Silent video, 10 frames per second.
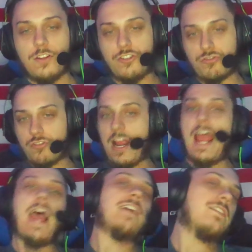
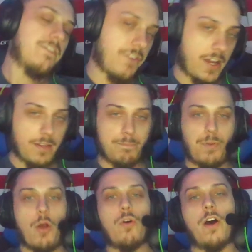drags the fucking
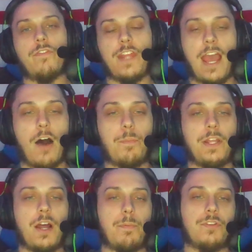boat of the
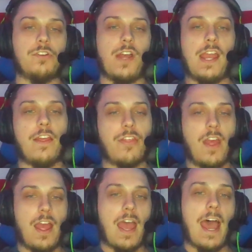Alpine up until eighth.
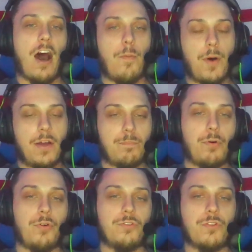Albon
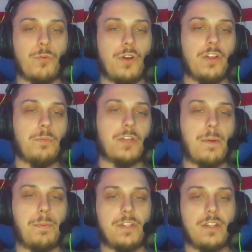pulls the Williams
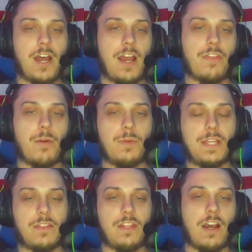up into ninth, and we
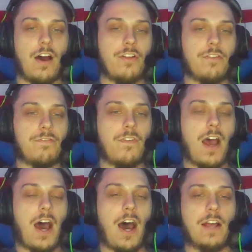get the other
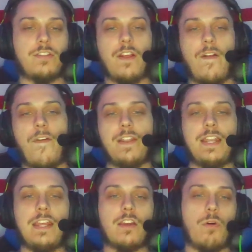Haas,
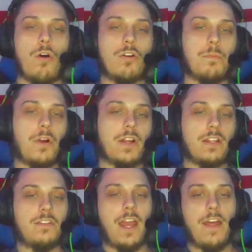Nico Hulkenberg
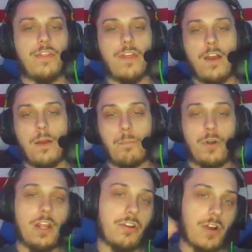in 10th.
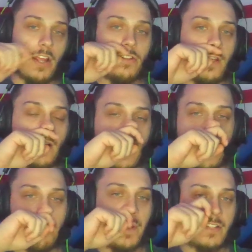Pretty crazy. A lot
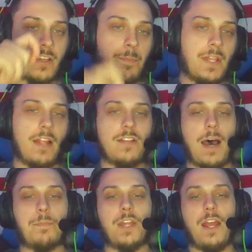of mix up in that
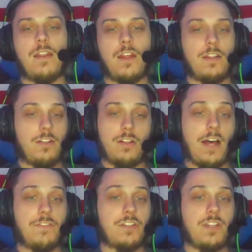top 10. You
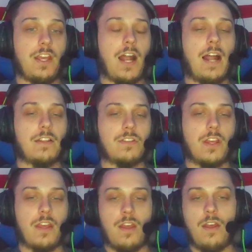love to see it, honestly.